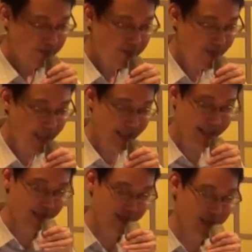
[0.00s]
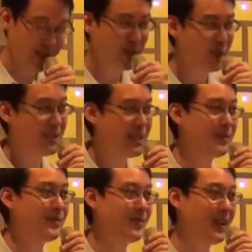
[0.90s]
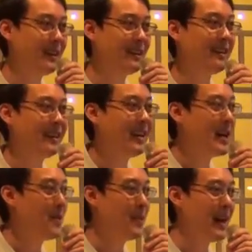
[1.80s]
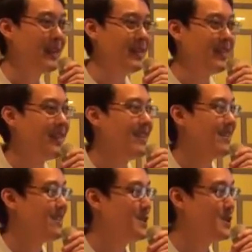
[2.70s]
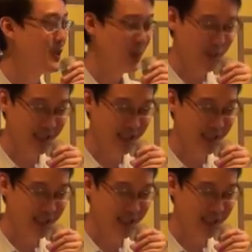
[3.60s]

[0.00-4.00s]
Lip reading: And if you are curious how far apart these two